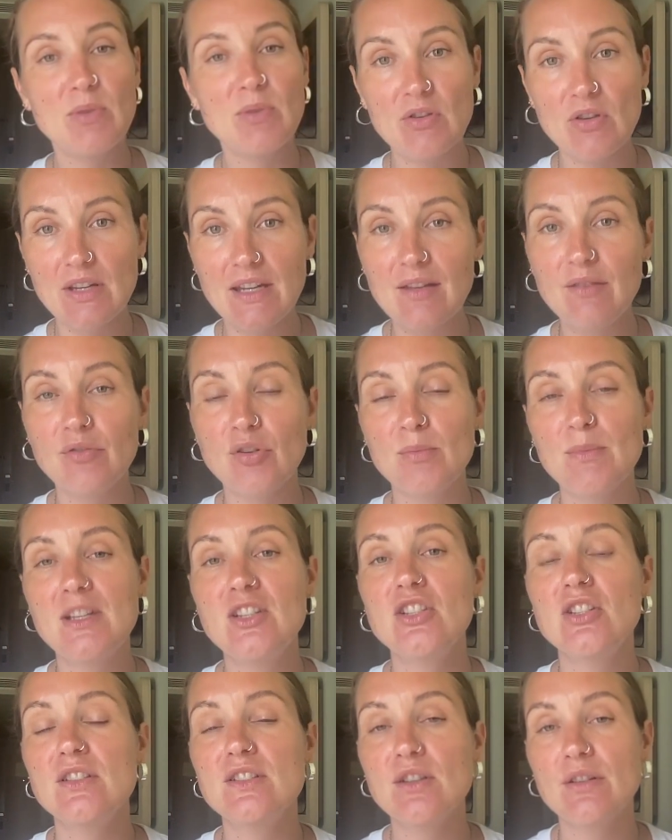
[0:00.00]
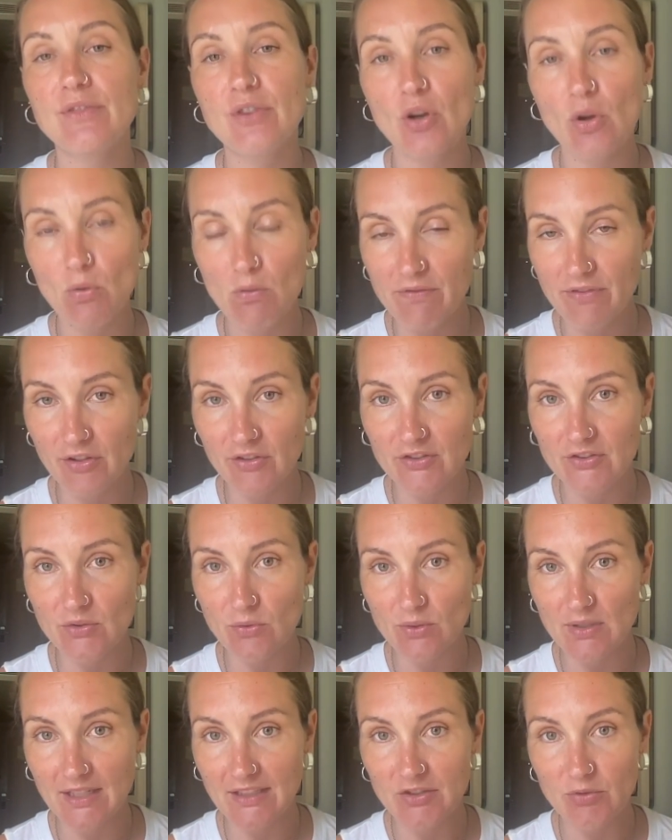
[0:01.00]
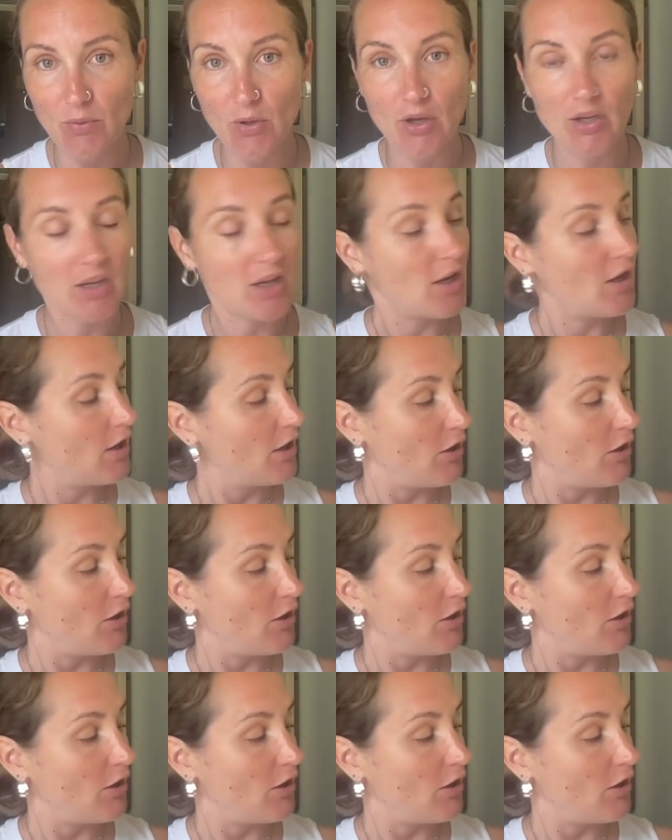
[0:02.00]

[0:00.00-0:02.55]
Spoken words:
with the informations of our oversoul network.